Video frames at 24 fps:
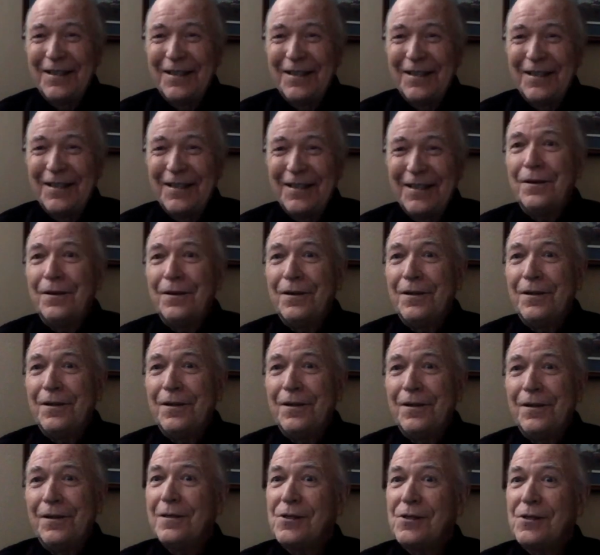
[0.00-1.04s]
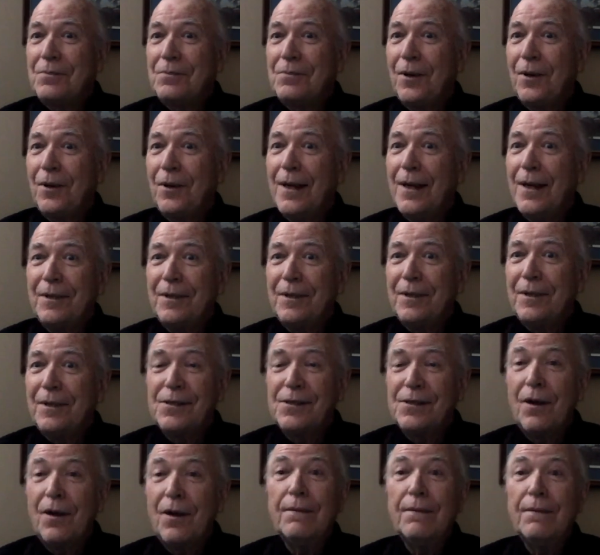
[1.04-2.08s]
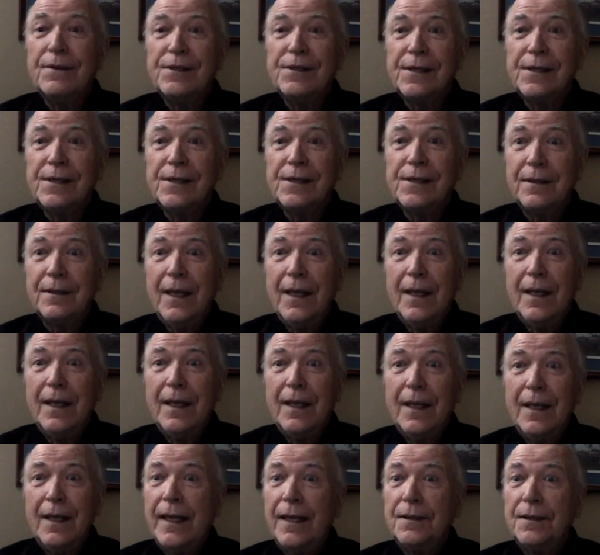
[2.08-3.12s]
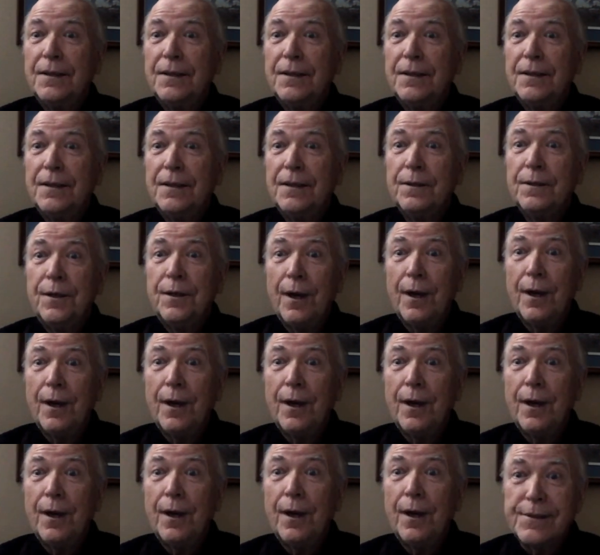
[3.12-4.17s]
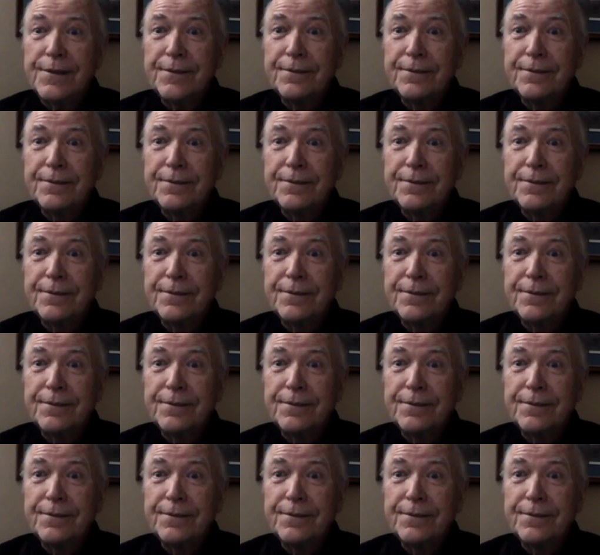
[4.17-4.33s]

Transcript: They're a little surprised because all of a sudden they can't hear the dogs.